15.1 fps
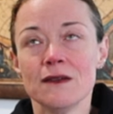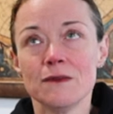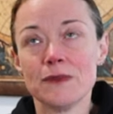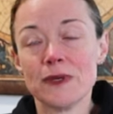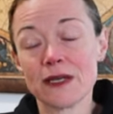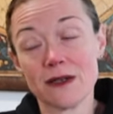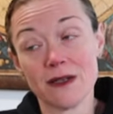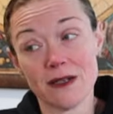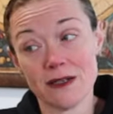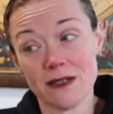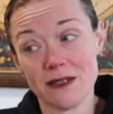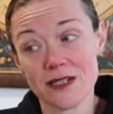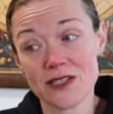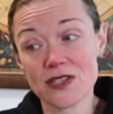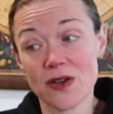But
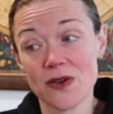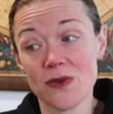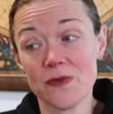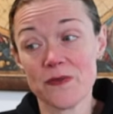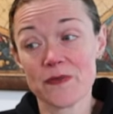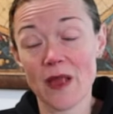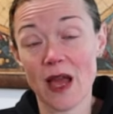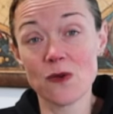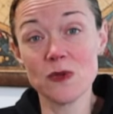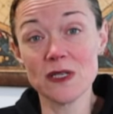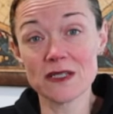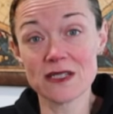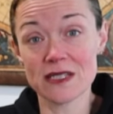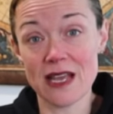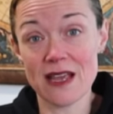oh, so I
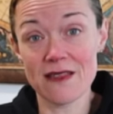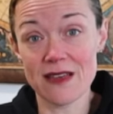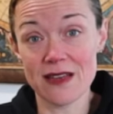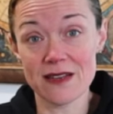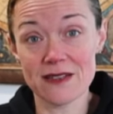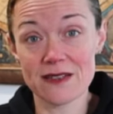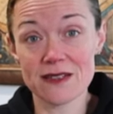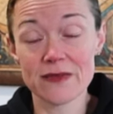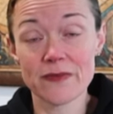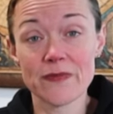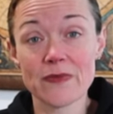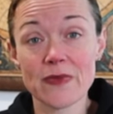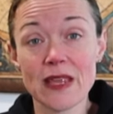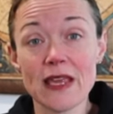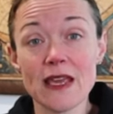will say this.
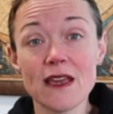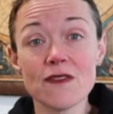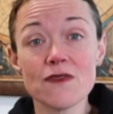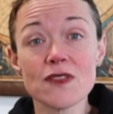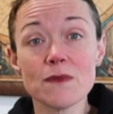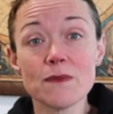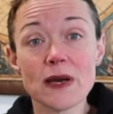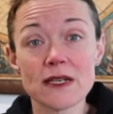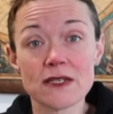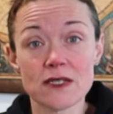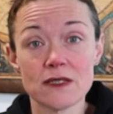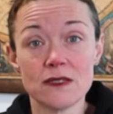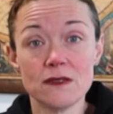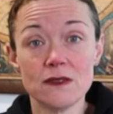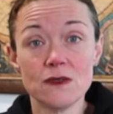If the
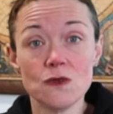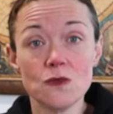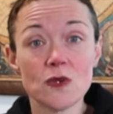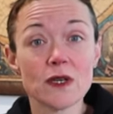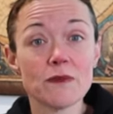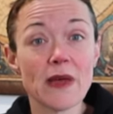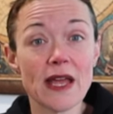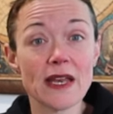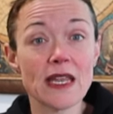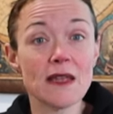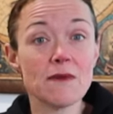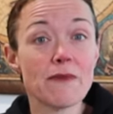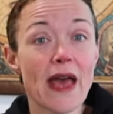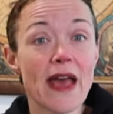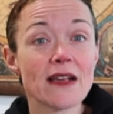puzzle would have been
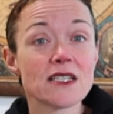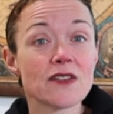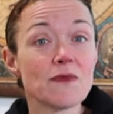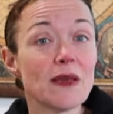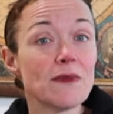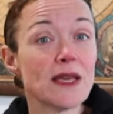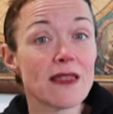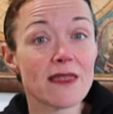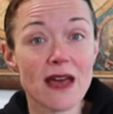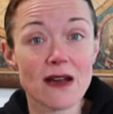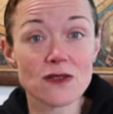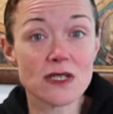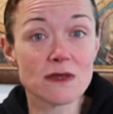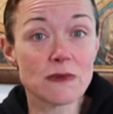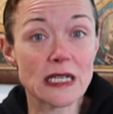in bags of maybe a
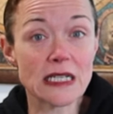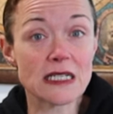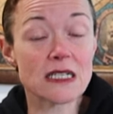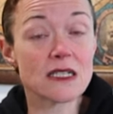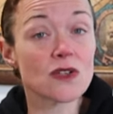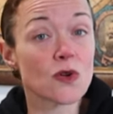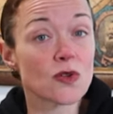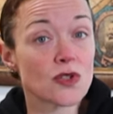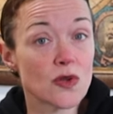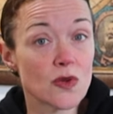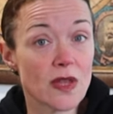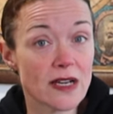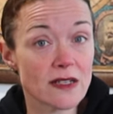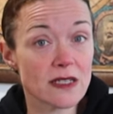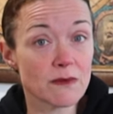thousand pieces or two
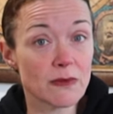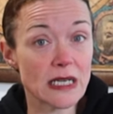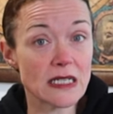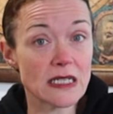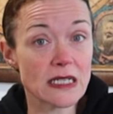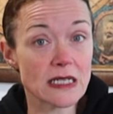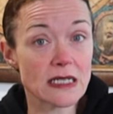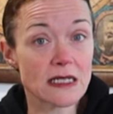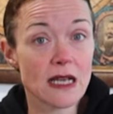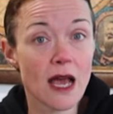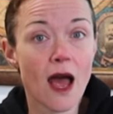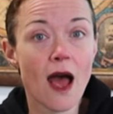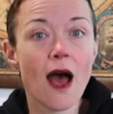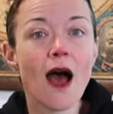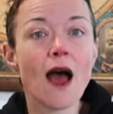thousand pieces,
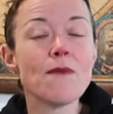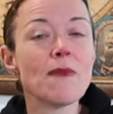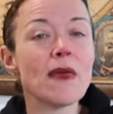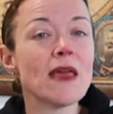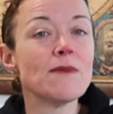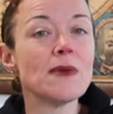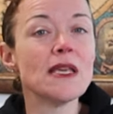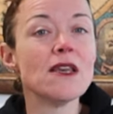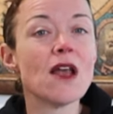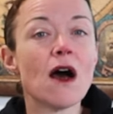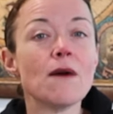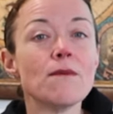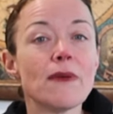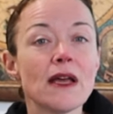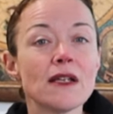I maybe
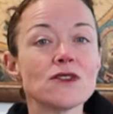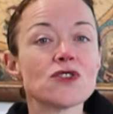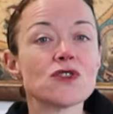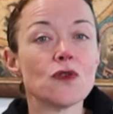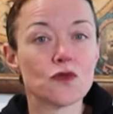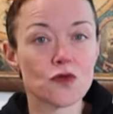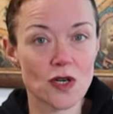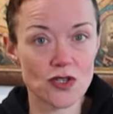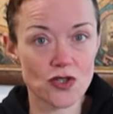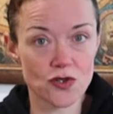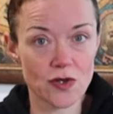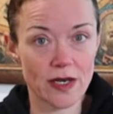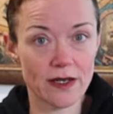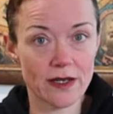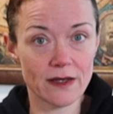not been so
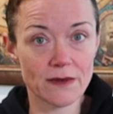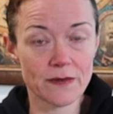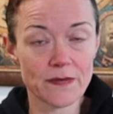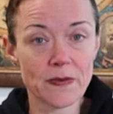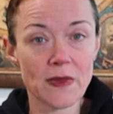frustrated.